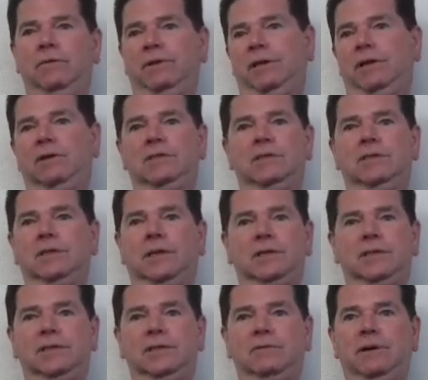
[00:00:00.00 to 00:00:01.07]
Everything else was
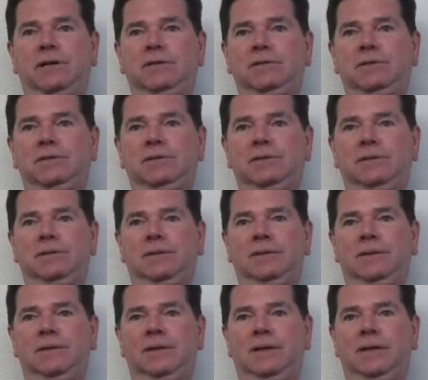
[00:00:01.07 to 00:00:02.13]
out sea rations.
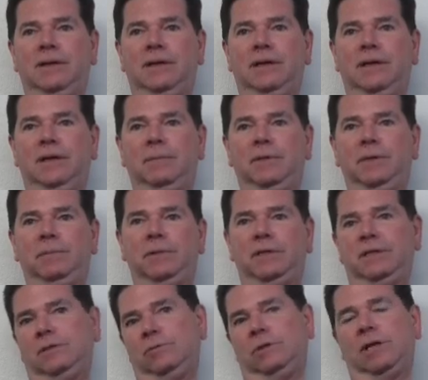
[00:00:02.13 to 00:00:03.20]
I mean,
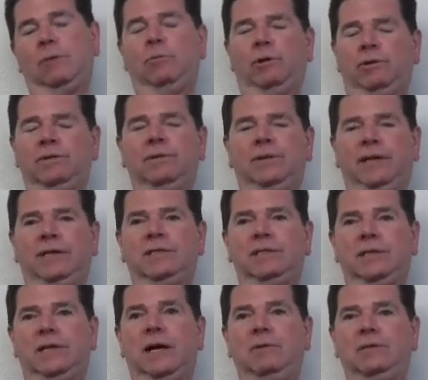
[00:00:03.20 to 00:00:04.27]
because we were like I
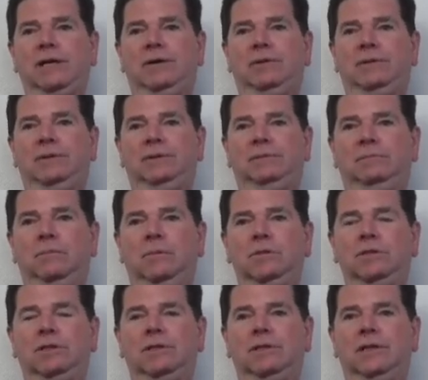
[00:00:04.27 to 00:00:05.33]
said, I was out
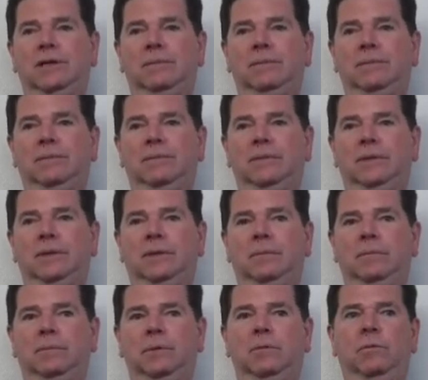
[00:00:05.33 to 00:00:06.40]
most of the time.
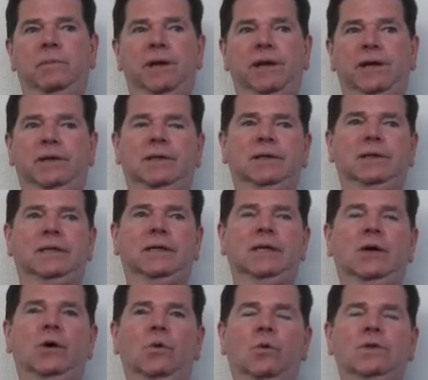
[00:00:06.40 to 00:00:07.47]
But back,
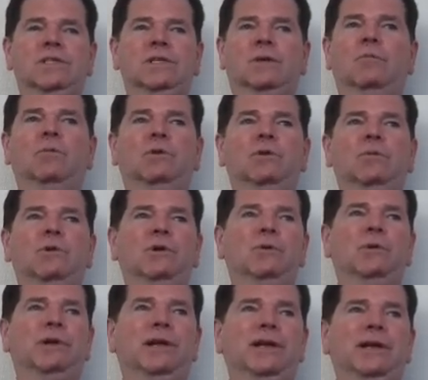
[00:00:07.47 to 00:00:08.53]
once in a blue
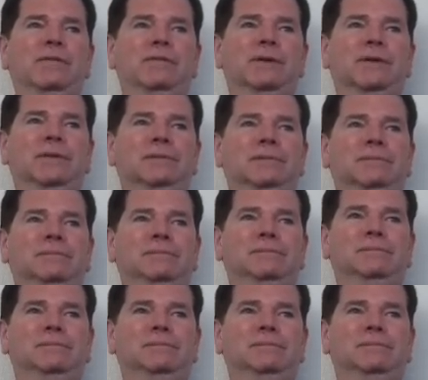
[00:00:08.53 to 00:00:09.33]
moon, we'd have the